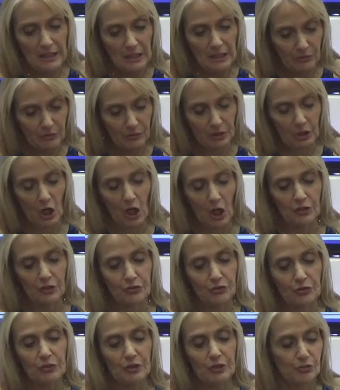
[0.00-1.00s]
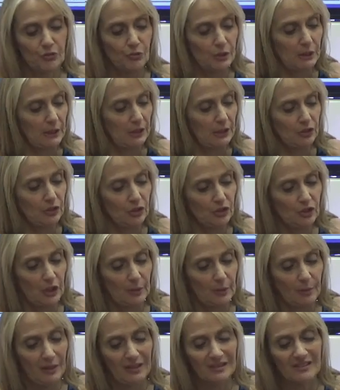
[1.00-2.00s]
in regards to this
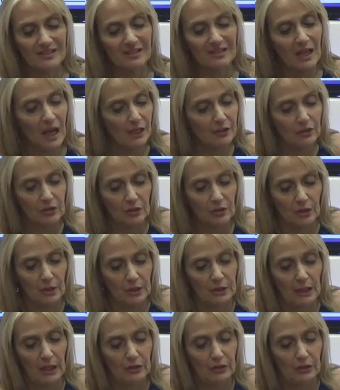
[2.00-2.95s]
relationship and it's not good